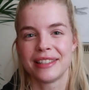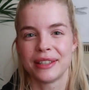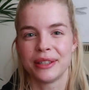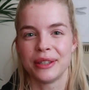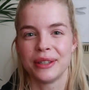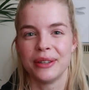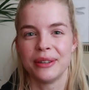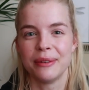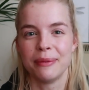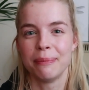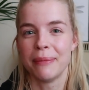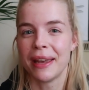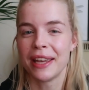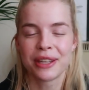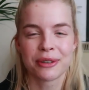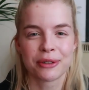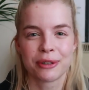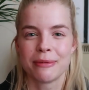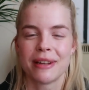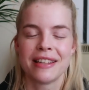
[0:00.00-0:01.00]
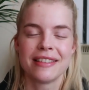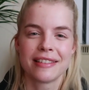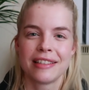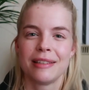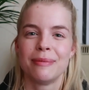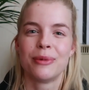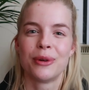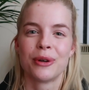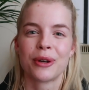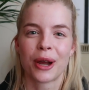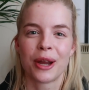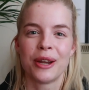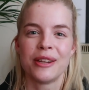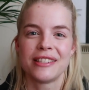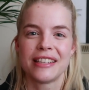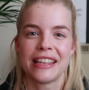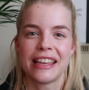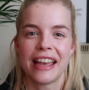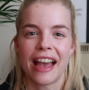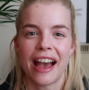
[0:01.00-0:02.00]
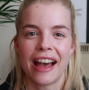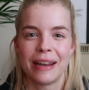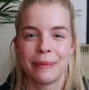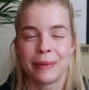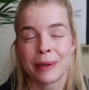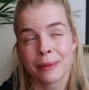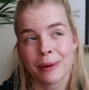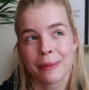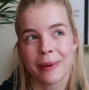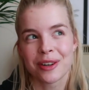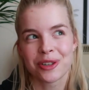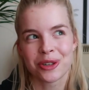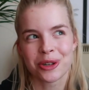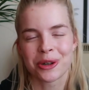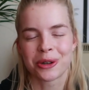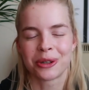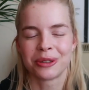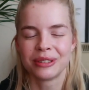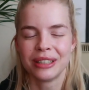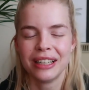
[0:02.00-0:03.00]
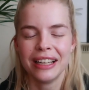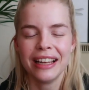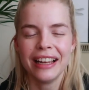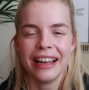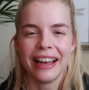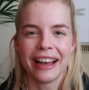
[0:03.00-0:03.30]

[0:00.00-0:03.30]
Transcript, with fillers: to make your room instantly more cozy and a bit more magical,